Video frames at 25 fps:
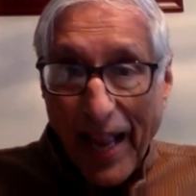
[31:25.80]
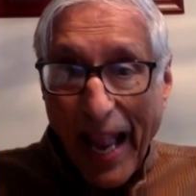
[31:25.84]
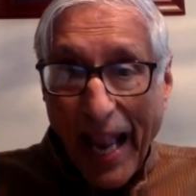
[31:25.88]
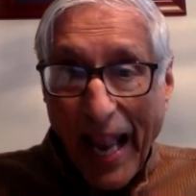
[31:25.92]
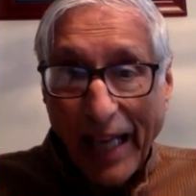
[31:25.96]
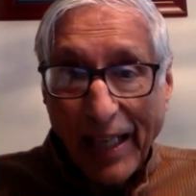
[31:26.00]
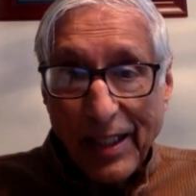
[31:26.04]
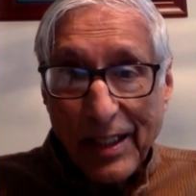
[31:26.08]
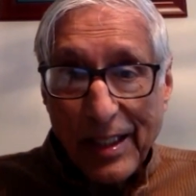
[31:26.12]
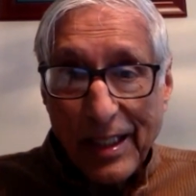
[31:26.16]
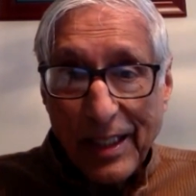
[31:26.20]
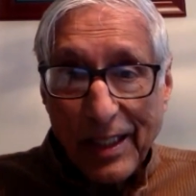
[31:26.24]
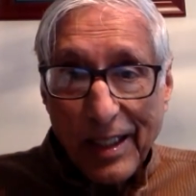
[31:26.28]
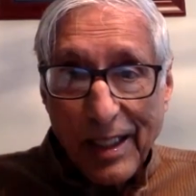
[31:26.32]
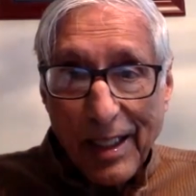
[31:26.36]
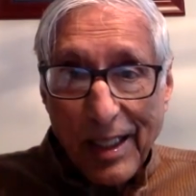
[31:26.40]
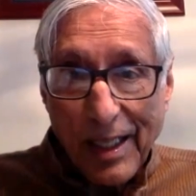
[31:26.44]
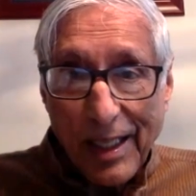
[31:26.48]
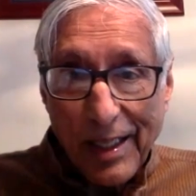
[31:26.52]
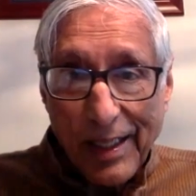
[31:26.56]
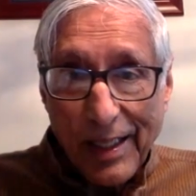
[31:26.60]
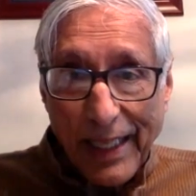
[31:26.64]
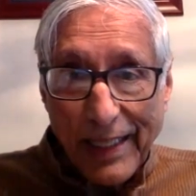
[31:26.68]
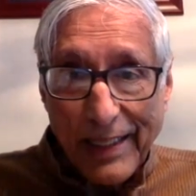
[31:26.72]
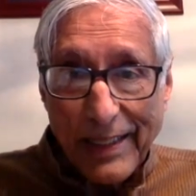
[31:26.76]
act
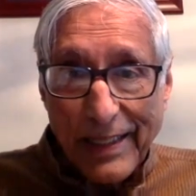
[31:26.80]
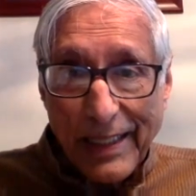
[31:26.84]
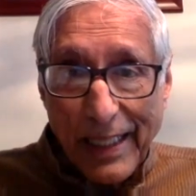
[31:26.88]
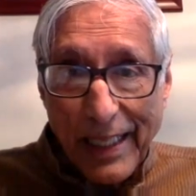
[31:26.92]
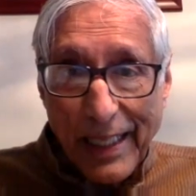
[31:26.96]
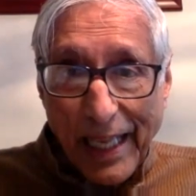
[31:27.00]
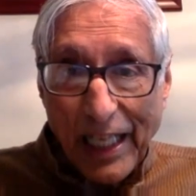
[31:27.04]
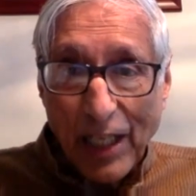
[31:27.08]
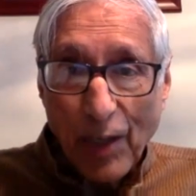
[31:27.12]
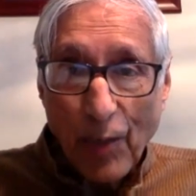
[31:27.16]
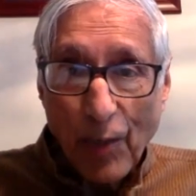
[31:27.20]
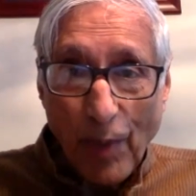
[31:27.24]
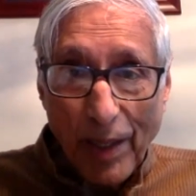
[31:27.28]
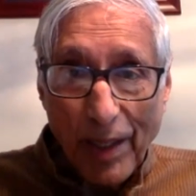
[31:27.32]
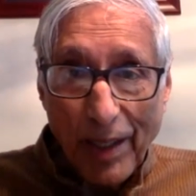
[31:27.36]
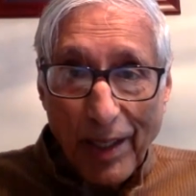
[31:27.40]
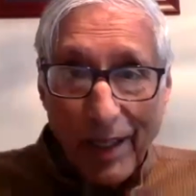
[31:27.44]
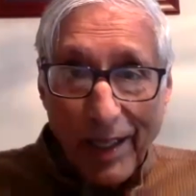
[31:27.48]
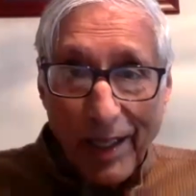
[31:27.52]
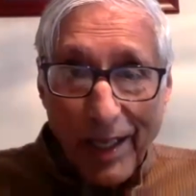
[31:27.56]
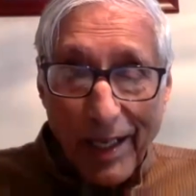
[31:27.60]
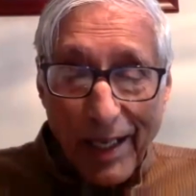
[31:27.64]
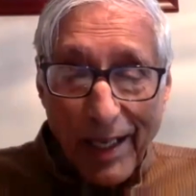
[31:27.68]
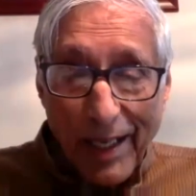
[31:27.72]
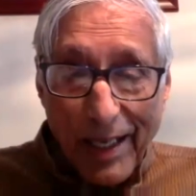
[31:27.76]
that anyone
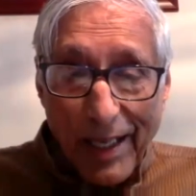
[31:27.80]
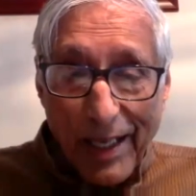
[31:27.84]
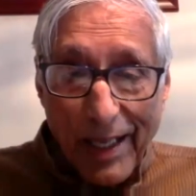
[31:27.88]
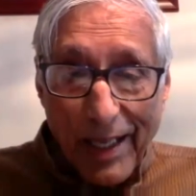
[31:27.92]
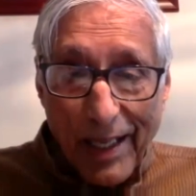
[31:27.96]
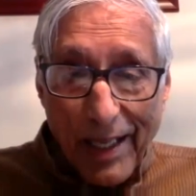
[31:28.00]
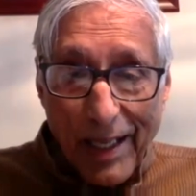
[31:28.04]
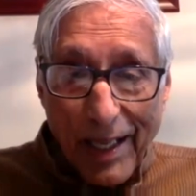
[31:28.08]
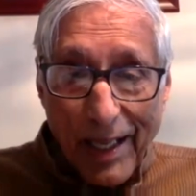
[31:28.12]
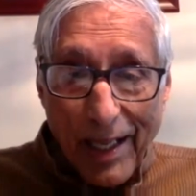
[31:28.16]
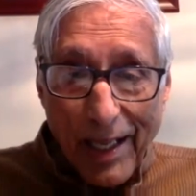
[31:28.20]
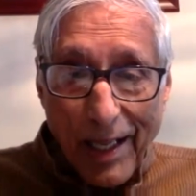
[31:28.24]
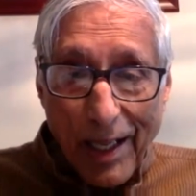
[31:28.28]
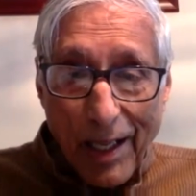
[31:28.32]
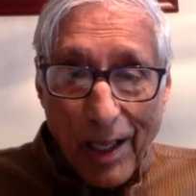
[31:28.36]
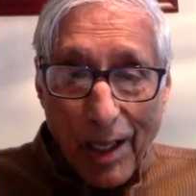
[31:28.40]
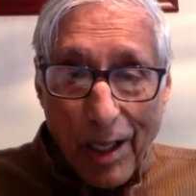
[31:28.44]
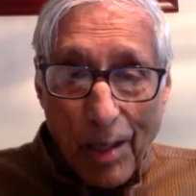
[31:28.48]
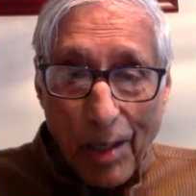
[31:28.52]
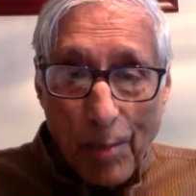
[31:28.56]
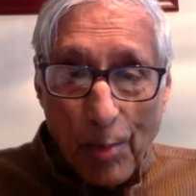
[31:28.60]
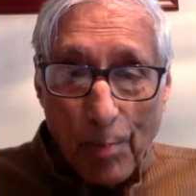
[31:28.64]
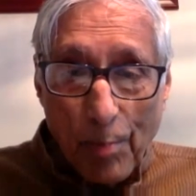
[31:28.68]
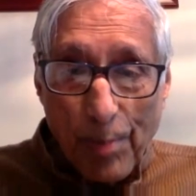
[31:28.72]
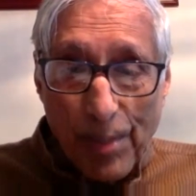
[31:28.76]

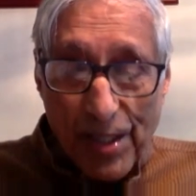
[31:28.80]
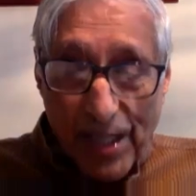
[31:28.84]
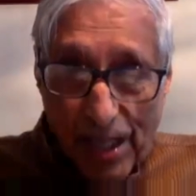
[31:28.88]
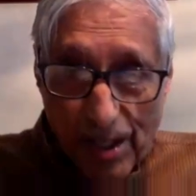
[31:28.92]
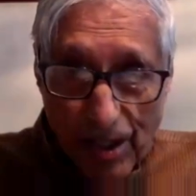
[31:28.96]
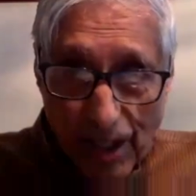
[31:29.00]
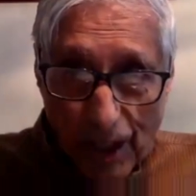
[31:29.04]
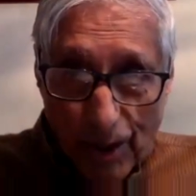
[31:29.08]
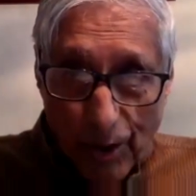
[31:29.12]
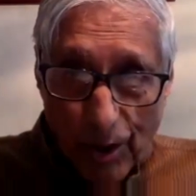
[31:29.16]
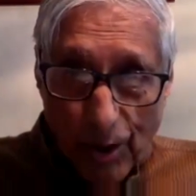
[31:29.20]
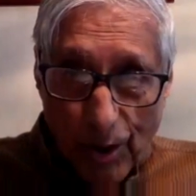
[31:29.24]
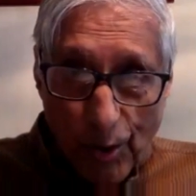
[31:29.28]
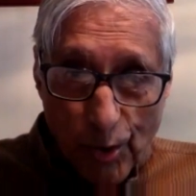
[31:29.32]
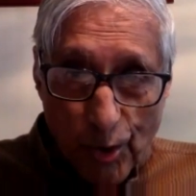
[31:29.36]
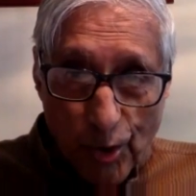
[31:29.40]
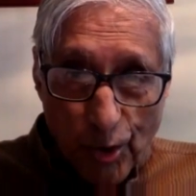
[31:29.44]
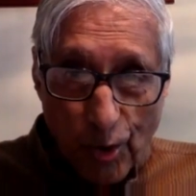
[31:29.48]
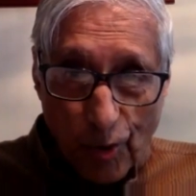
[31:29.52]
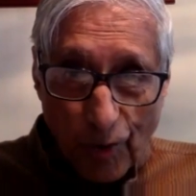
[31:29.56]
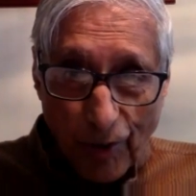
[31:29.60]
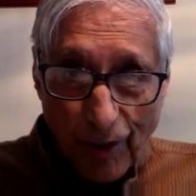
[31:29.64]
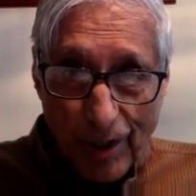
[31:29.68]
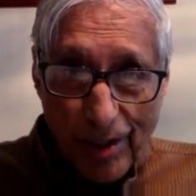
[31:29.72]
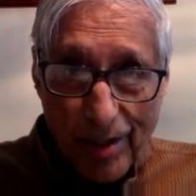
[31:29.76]
possessing those
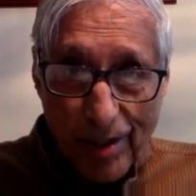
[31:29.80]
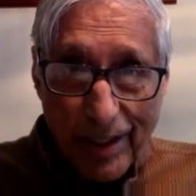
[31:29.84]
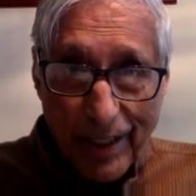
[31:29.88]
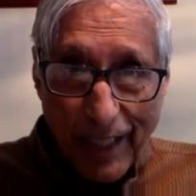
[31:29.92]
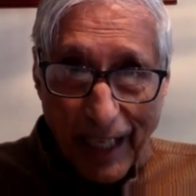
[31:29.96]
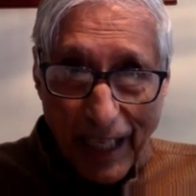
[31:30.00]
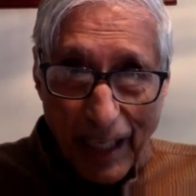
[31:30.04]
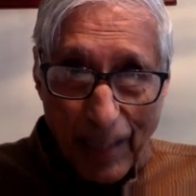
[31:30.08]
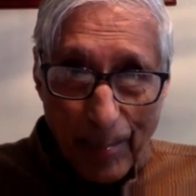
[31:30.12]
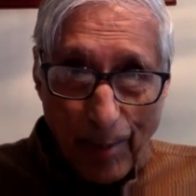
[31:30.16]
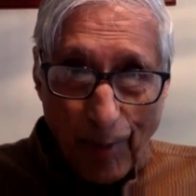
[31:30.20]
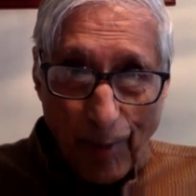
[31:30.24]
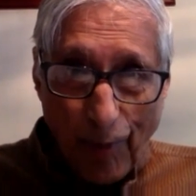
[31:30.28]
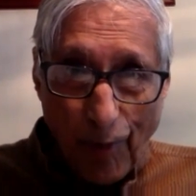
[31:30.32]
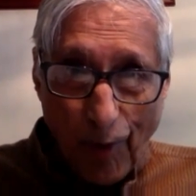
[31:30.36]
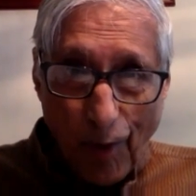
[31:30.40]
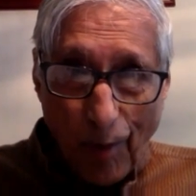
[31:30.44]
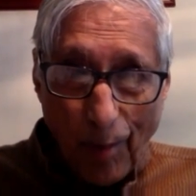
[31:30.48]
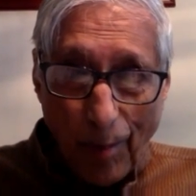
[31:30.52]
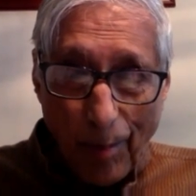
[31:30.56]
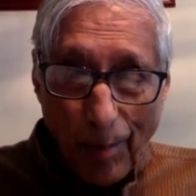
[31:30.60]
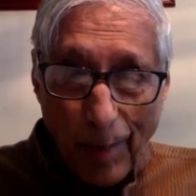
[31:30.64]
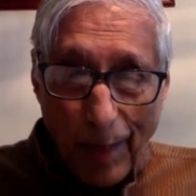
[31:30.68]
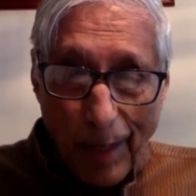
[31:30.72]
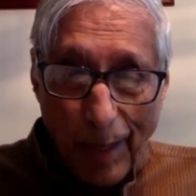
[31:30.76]
stories can
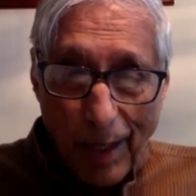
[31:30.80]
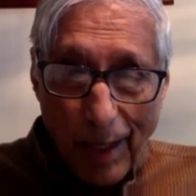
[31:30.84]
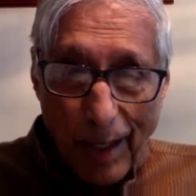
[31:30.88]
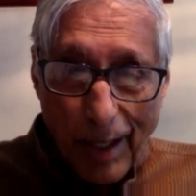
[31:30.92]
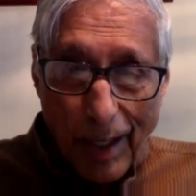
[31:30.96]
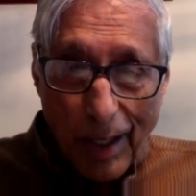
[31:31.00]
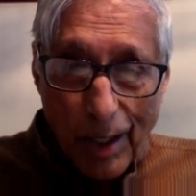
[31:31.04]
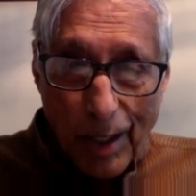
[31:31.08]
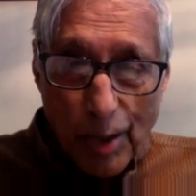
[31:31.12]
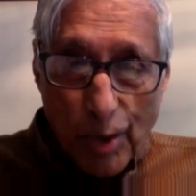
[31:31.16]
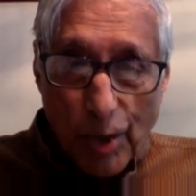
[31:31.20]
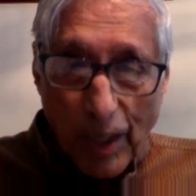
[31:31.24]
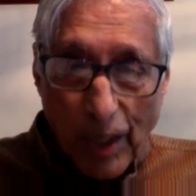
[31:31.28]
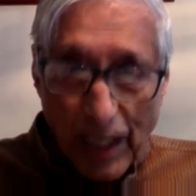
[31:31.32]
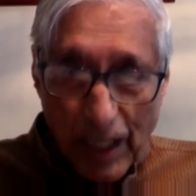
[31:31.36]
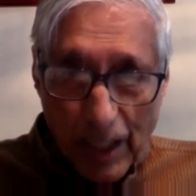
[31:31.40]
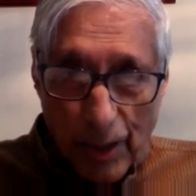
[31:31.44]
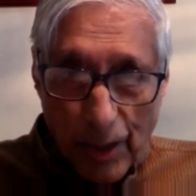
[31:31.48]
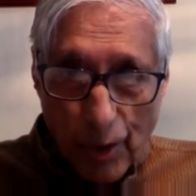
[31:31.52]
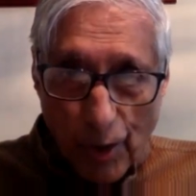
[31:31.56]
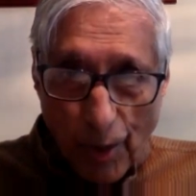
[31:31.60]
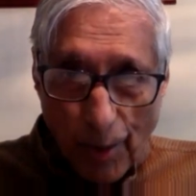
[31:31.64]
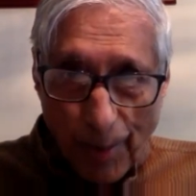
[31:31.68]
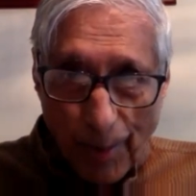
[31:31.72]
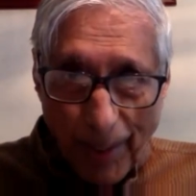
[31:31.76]
perform. So I'll
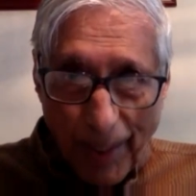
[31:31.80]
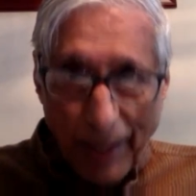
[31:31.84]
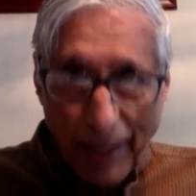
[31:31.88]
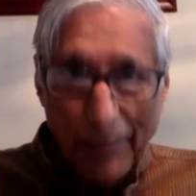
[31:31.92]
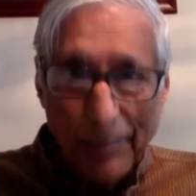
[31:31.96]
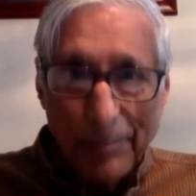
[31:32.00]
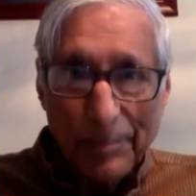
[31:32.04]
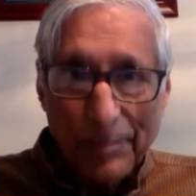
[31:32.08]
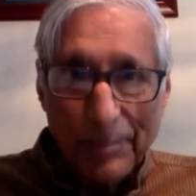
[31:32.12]
stop here.